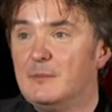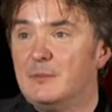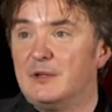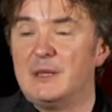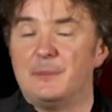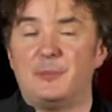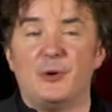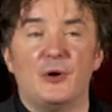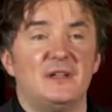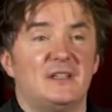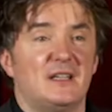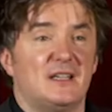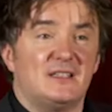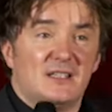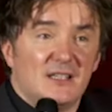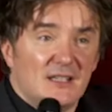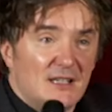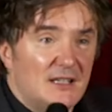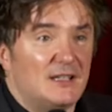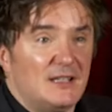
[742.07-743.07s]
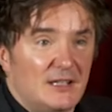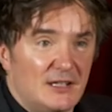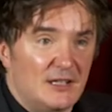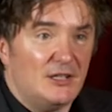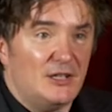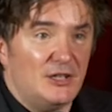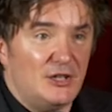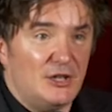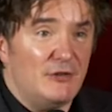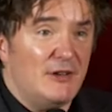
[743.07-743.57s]
But the point is,
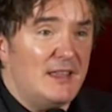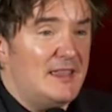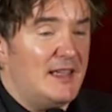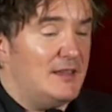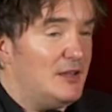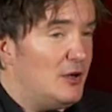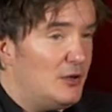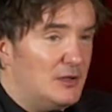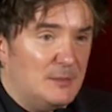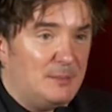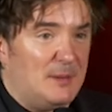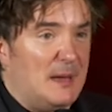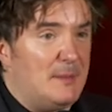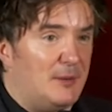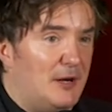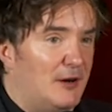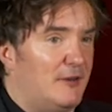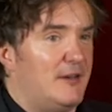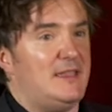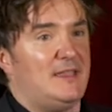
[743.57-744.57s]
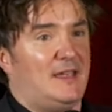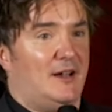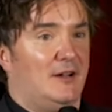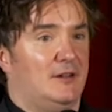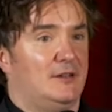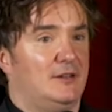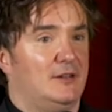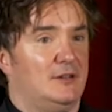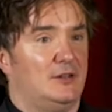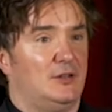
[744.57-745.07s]
you're in there. All the people are in
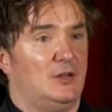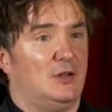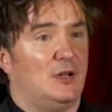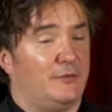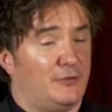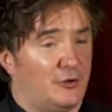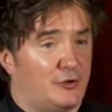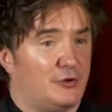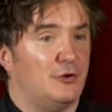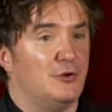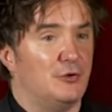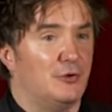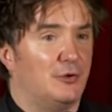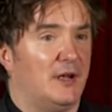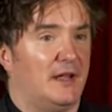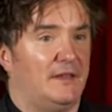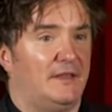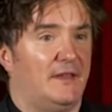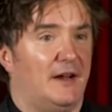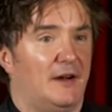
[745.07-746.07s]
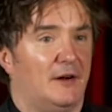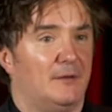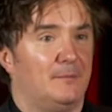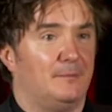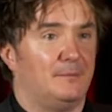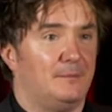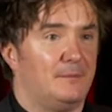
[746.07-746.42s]
there. You have a crew in there.